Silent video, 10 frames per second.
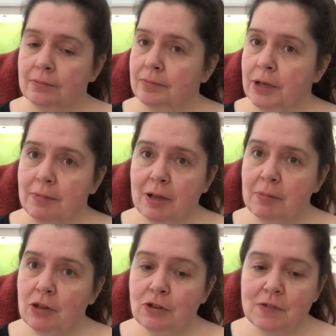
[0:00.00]
but
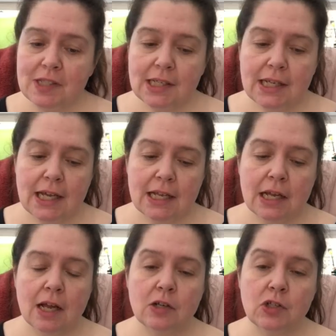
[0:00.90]
maybe you've seen it.
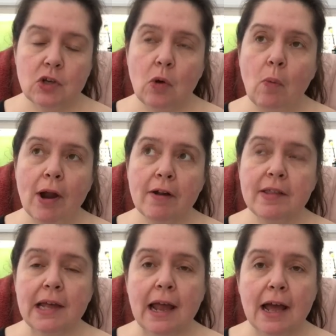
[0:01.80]
So where
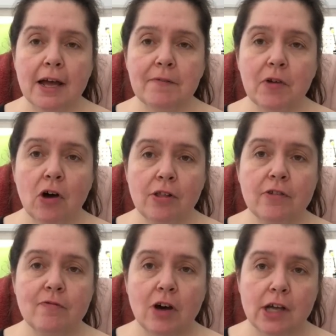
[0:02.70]
they have all
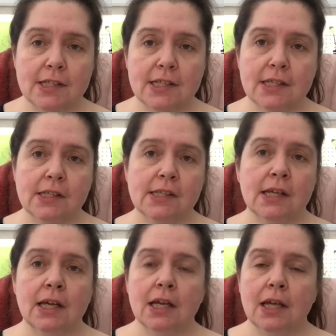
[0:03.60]
the vases
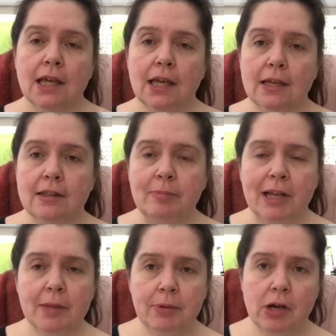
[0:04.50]
and the
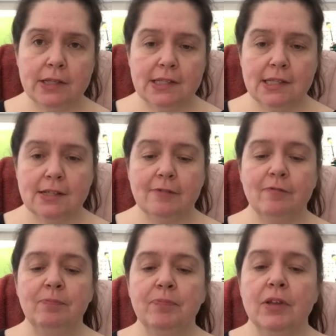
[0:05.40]
plant pots and stuff
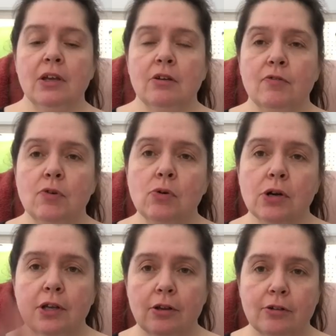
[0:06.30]

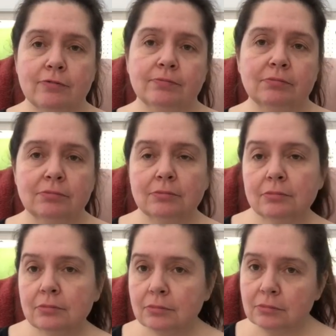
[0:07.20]
for, you know,
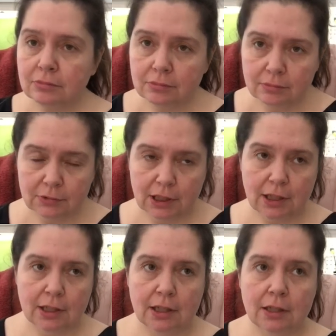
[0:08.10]

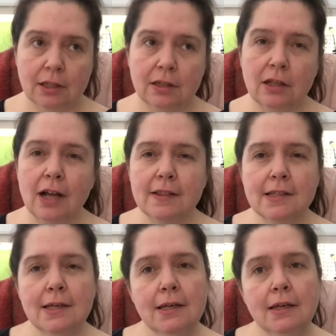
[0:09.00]
uh, not
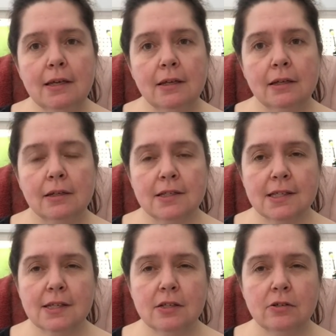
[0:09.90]
the
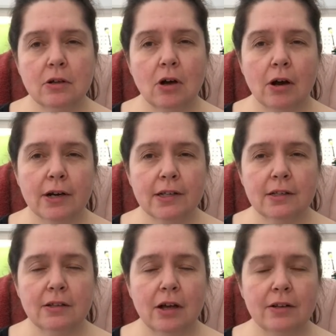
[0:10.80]
seasonal
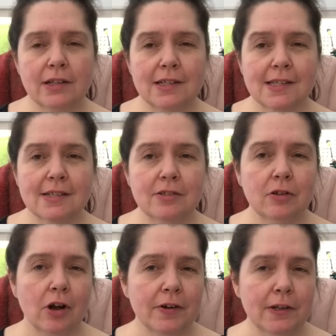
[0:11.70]
garden, not, not the
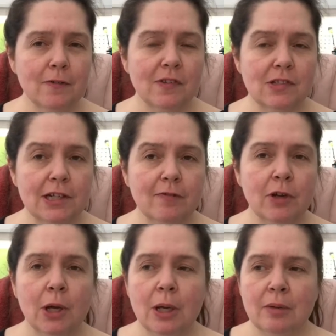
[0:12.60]
seasonal gardening stuff,
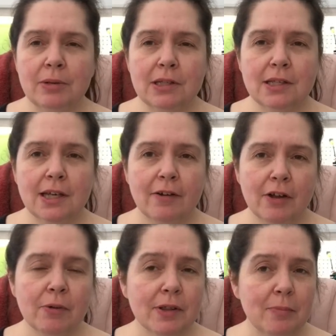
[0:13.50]
but the
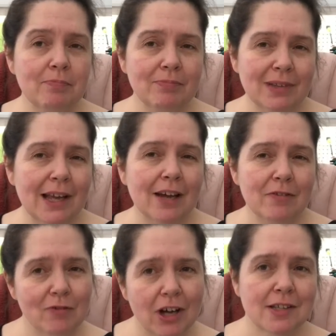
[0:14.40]
area where they they
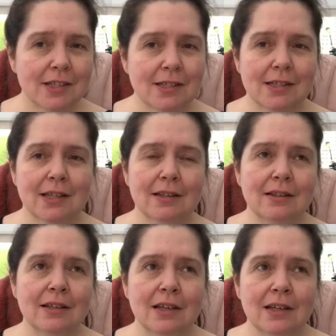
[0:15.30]
have the vases
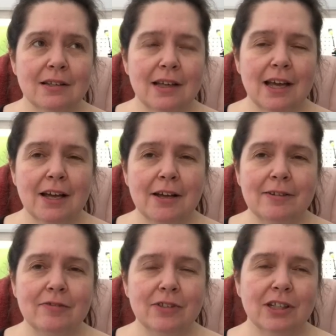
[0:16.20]
and they
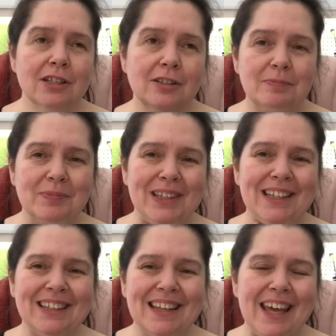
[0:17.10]
have um,
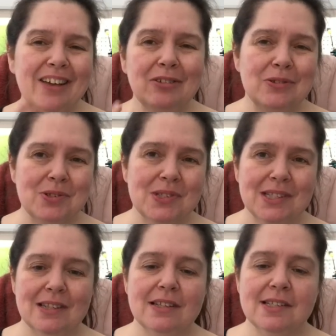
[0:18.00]
like candles
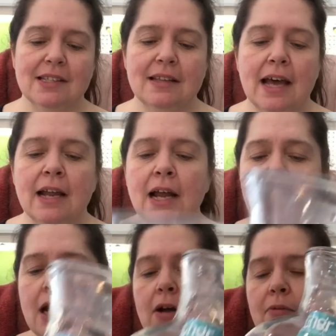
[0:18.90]
and things like that.
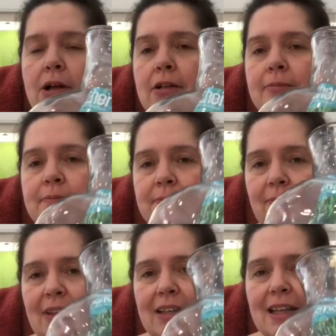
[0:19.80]
Well,
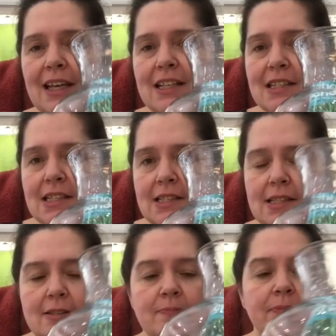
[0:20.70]
they have
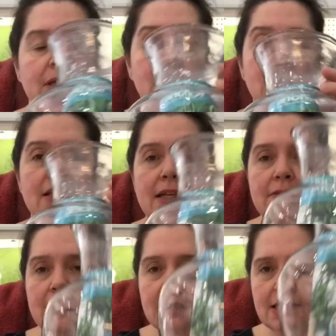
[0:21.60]
this.
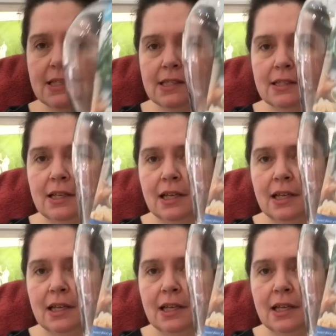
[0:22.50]
Now this